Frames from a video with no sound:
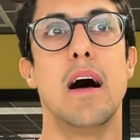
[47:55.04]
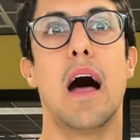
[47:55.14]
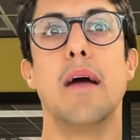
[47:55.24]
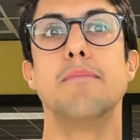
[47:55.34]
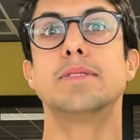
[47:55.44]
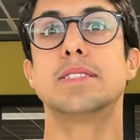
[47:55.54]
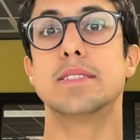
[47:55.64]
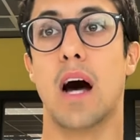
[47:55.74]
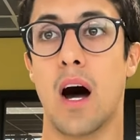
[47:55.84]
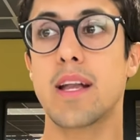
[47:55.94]
I'm
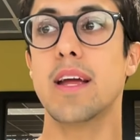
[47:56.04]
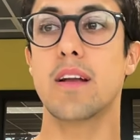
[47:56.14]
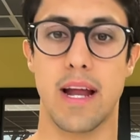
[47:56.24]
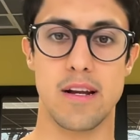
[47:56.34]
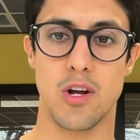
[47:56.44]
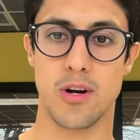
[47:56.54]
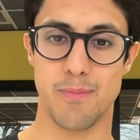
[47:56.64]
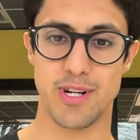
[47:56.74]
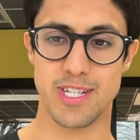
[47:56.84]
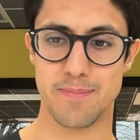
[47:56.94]
starting to get a lot
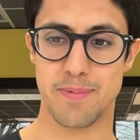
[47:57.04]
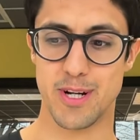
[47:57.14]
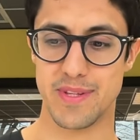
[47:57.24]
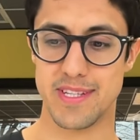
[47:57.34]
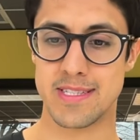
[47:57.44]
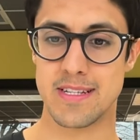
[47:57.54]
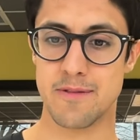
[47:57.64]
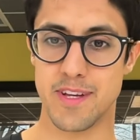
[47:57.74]
more disciplined with this stuff.